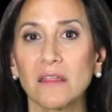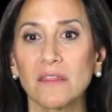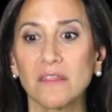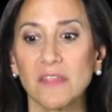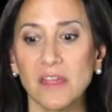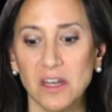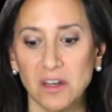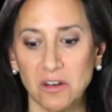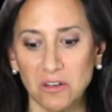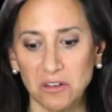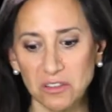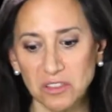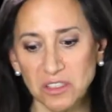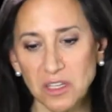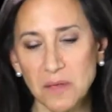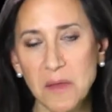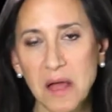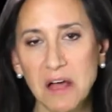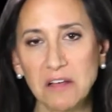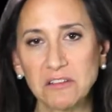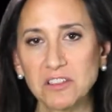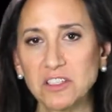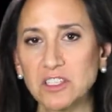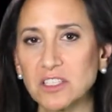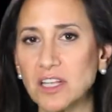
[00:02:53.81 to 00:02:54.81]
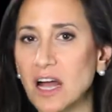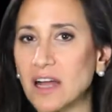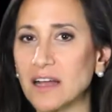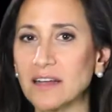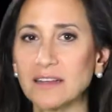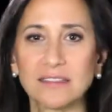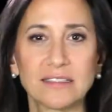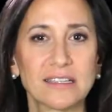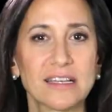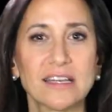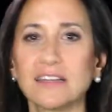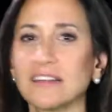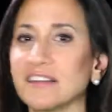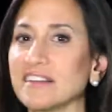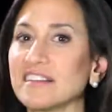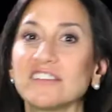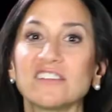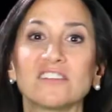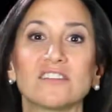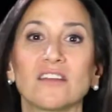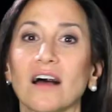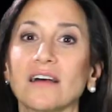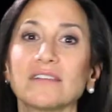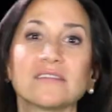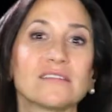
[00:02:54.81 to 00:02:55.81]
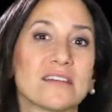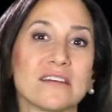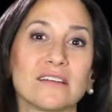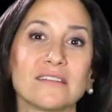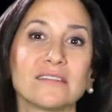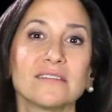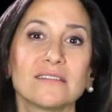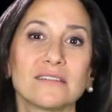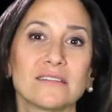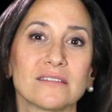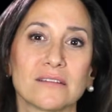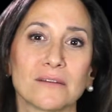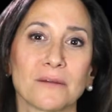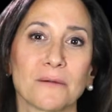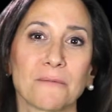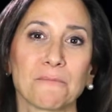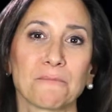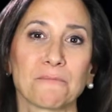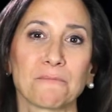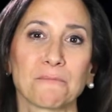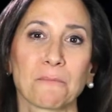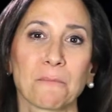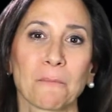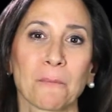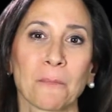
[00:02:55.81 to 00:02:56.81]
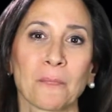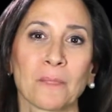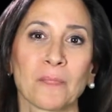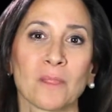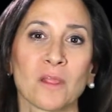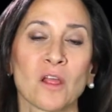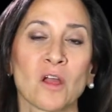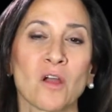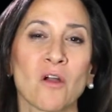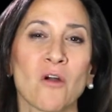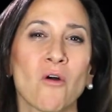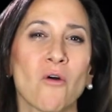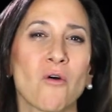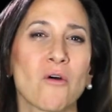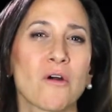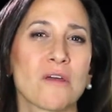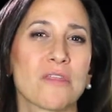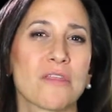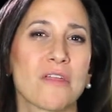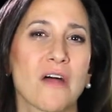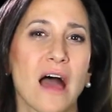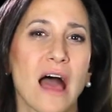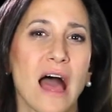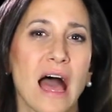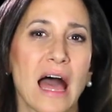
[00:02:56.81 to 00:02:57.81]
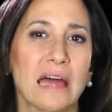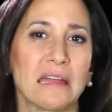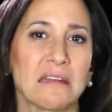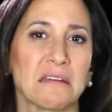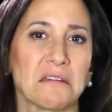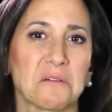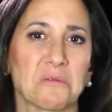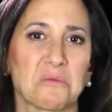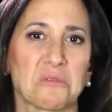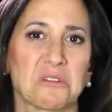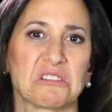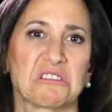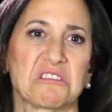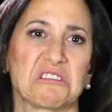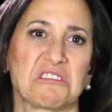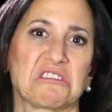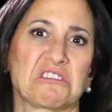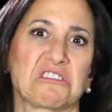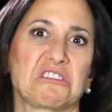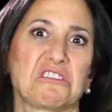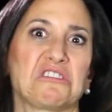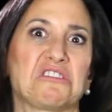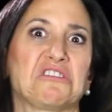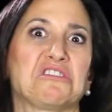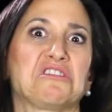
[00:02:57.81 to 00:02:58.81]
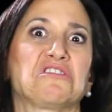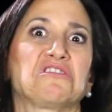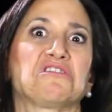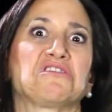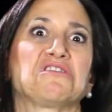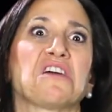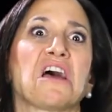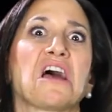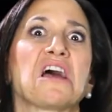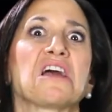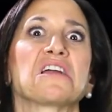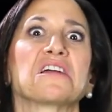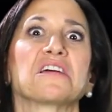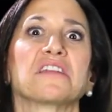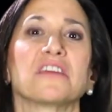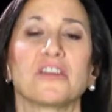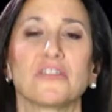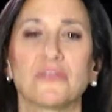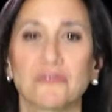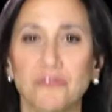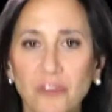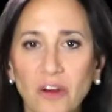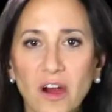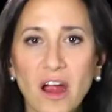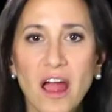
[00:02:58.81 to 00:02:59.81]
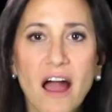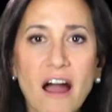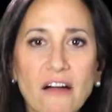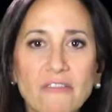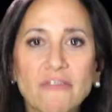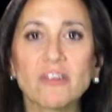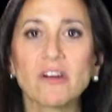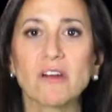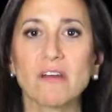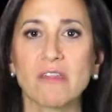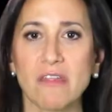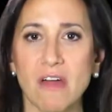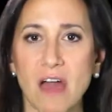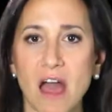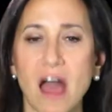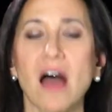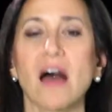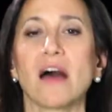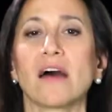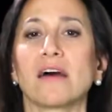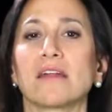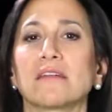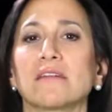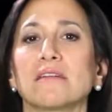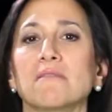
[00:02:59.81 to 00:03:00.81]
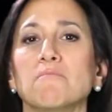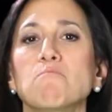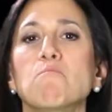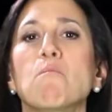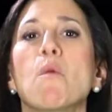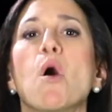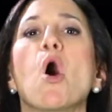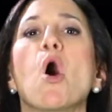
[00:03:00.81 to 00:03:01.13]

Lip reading: that it'll somehow suck us in, and it doesn't. Or that we're just going to stay in it forever then,